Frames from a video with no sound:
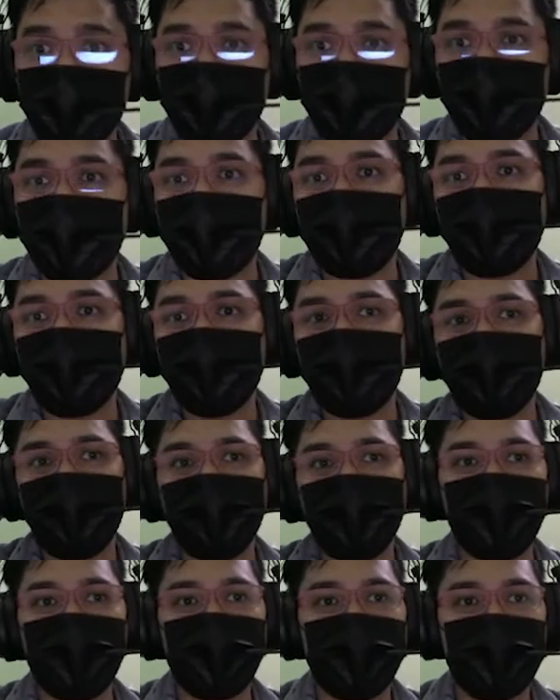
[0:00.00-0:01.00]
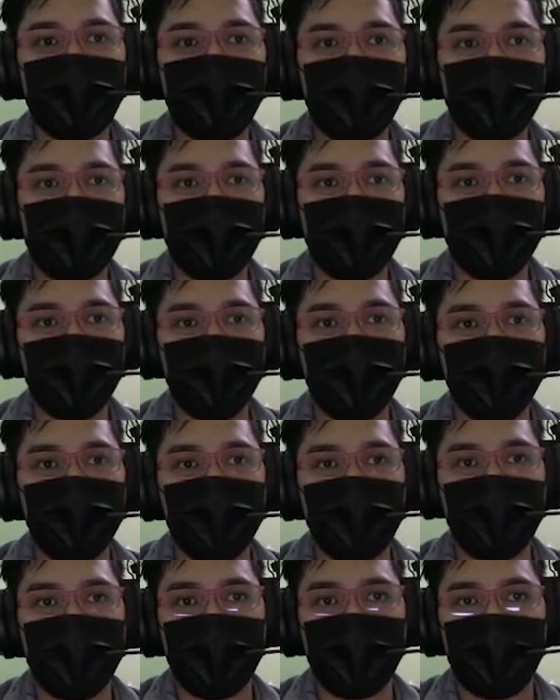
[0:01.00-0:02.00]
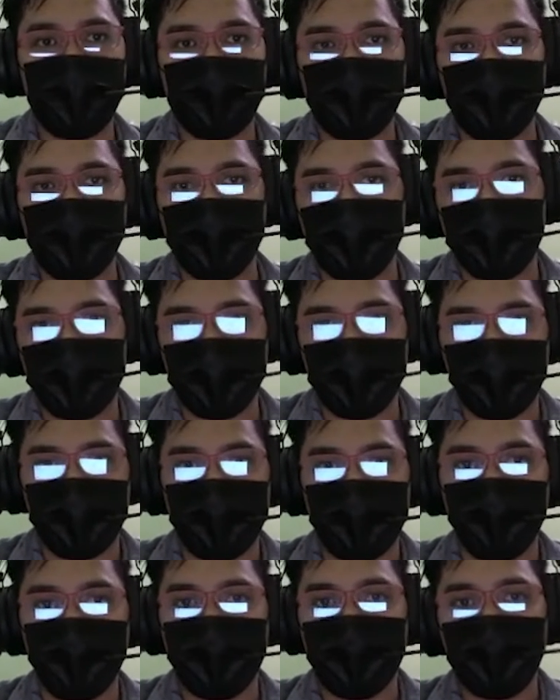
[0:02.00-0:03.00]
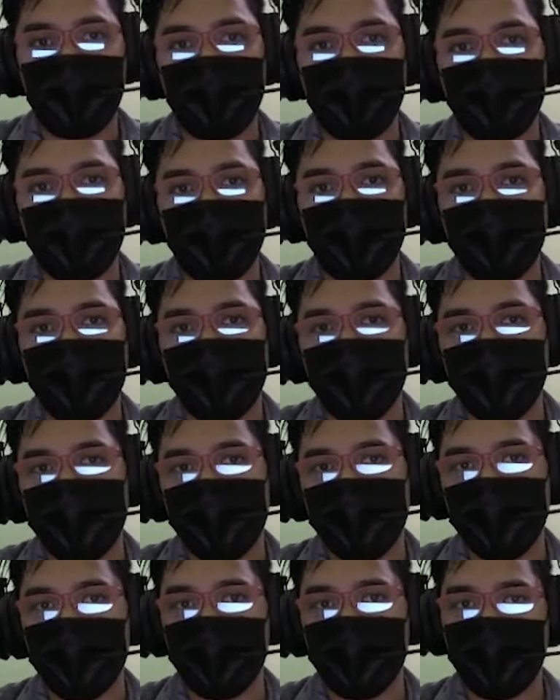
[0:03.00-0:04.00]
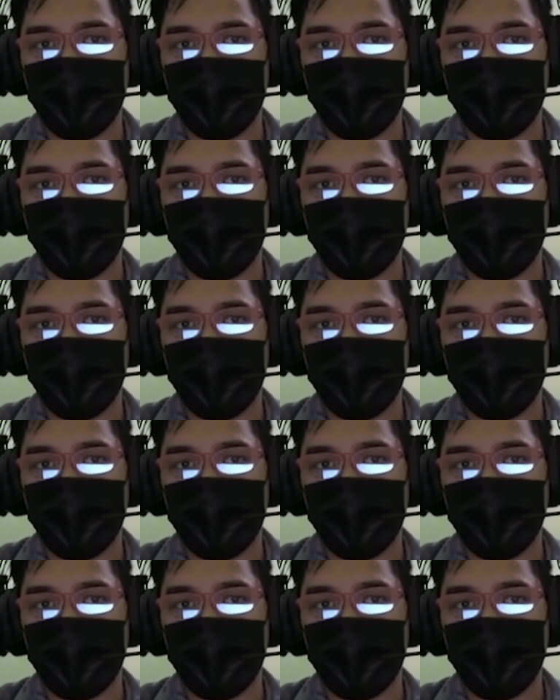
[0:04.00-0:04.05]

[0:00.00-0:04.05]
in calculating the mean, we can use indicators such as moving average.